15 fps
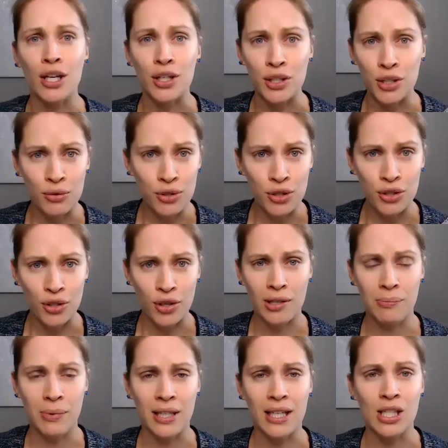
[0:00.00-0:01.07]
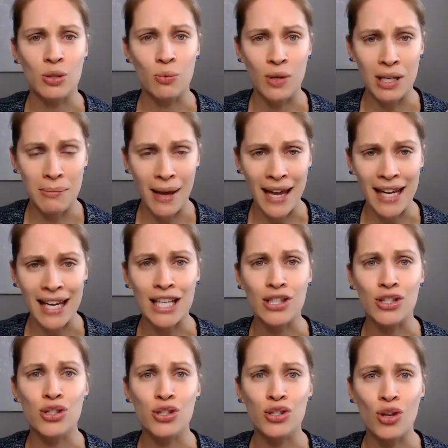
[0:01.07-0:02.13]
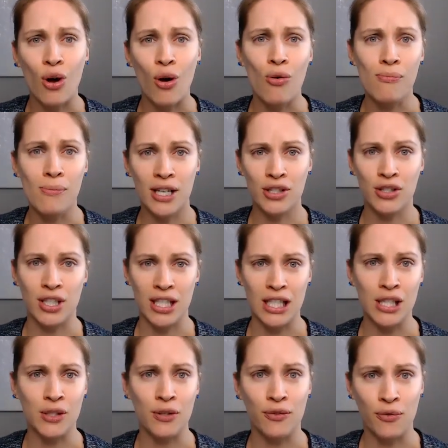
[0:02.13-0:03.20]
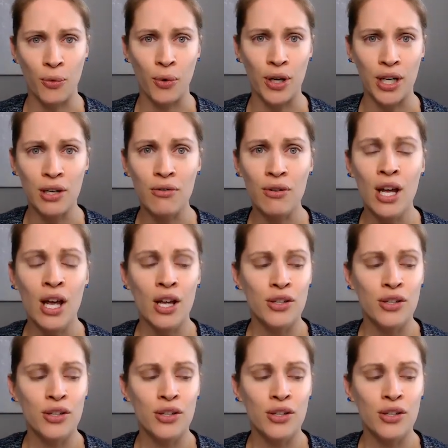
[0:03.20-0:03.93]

you should because we make it so much easier for you